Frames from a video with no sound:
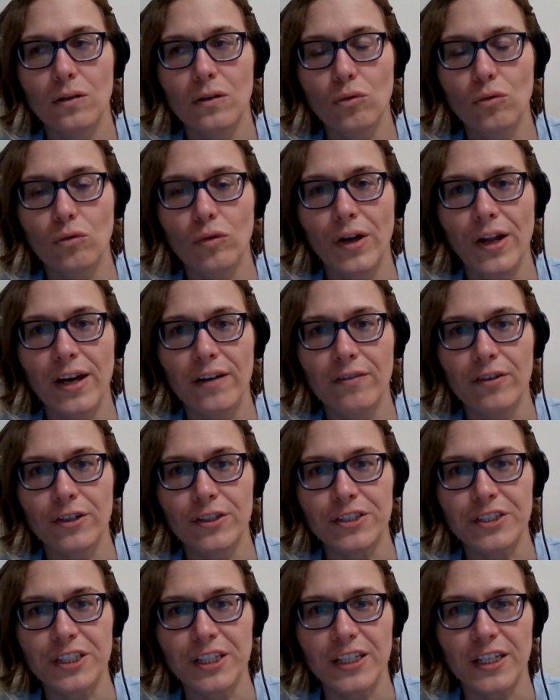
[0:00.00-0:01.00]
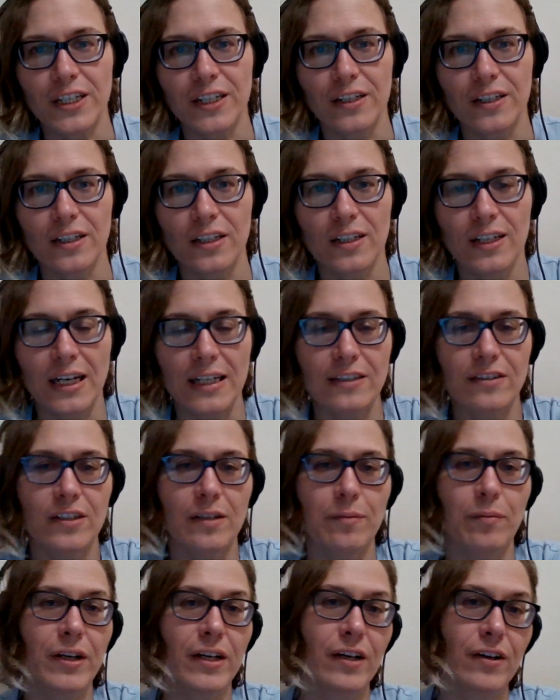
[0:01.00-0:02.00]
whenever she can get
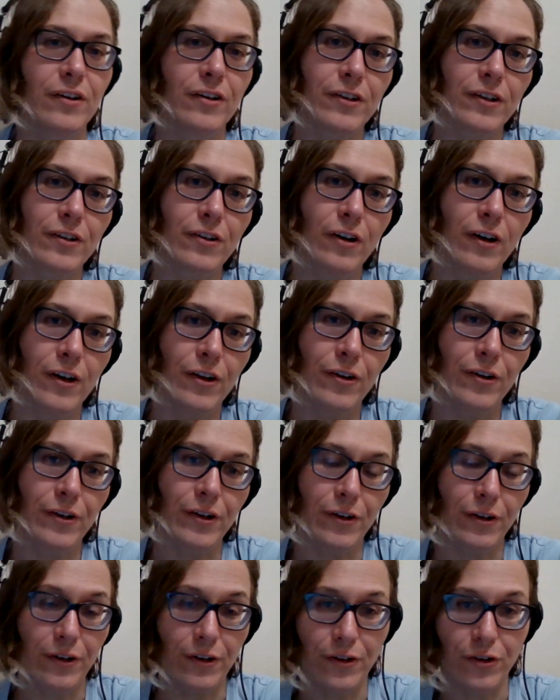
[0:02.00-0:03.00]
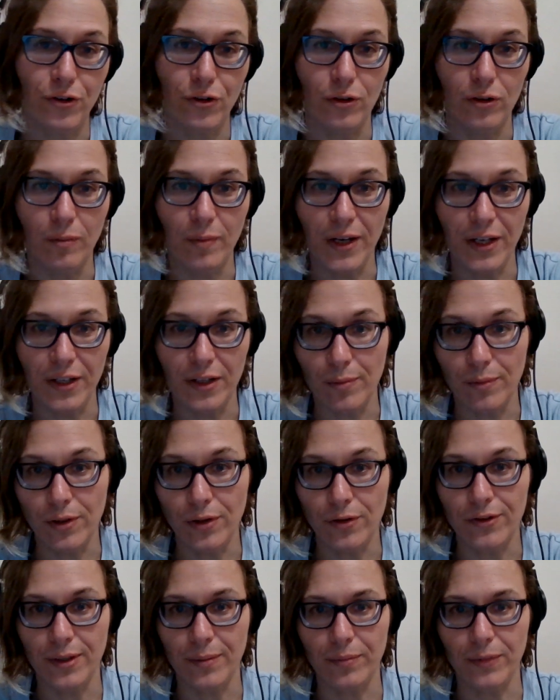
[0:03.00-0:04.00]
somebody under her control, make them do
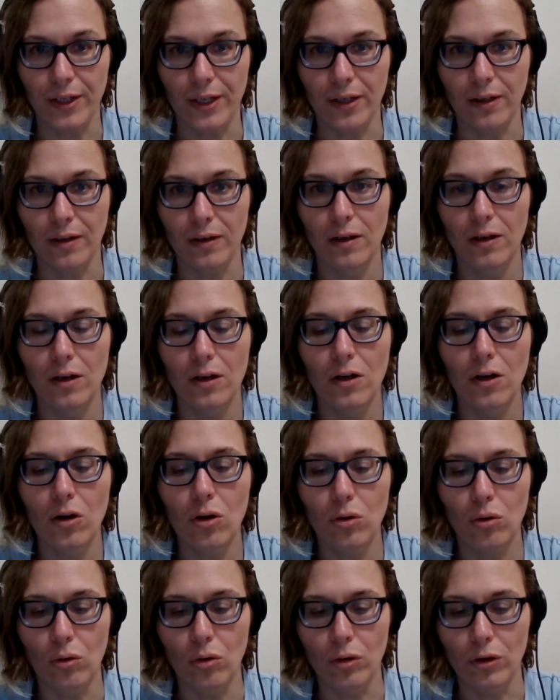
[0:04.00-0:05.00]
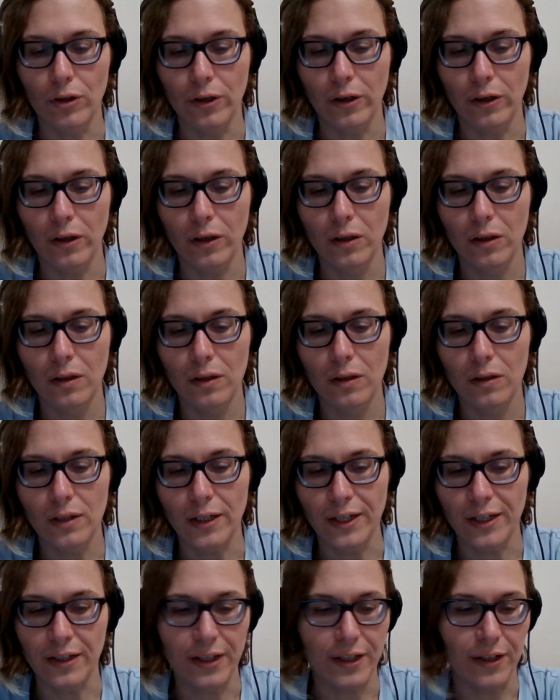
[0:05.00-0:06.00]
something, or
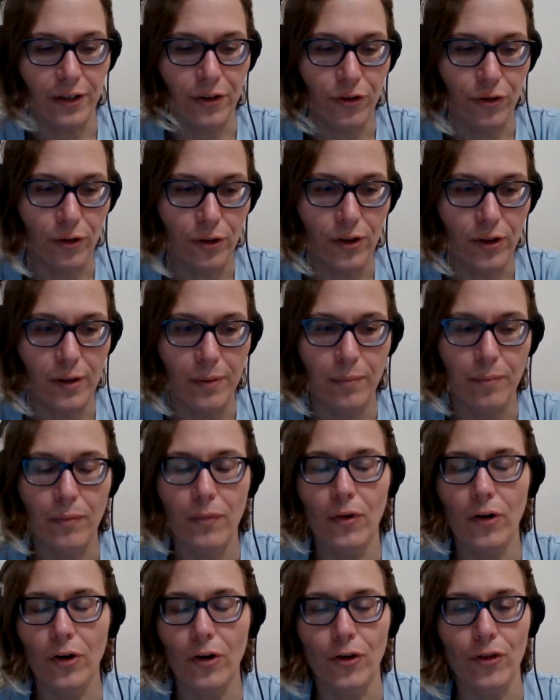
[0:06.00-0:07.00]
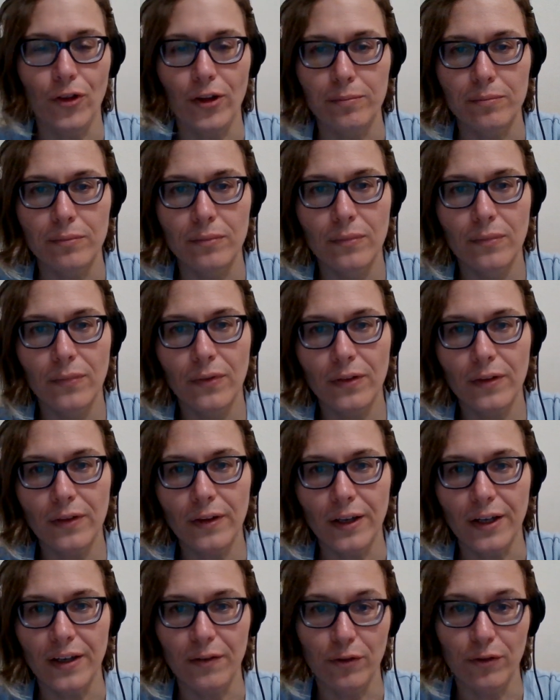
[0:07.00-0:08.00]
like control them, hurt them,
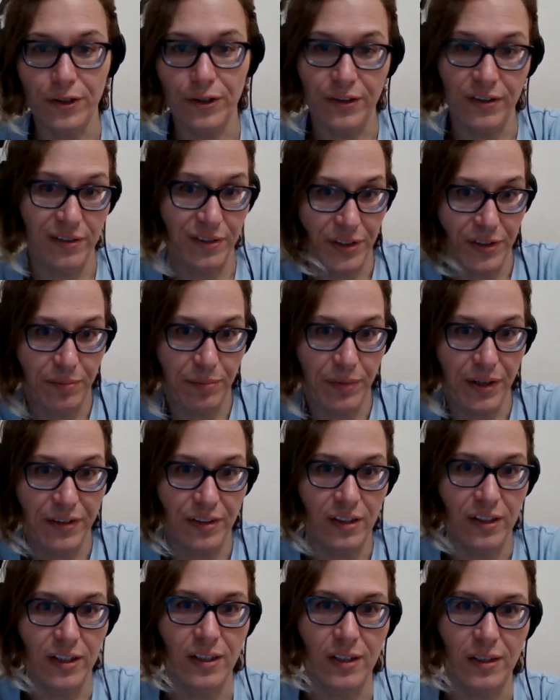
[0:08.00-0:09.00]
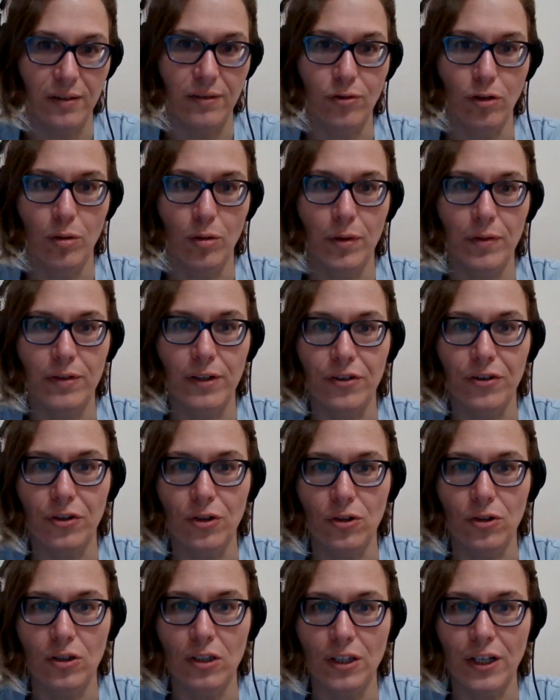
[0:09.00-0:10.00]
like which is just basically another form of
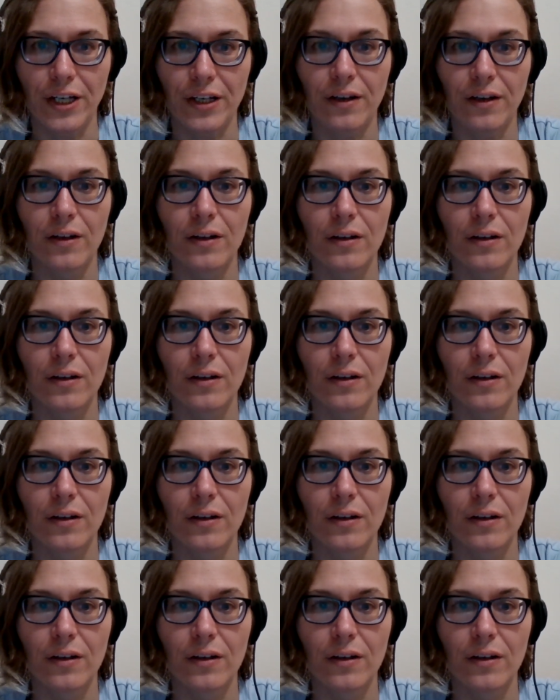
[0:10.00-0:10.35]
control, like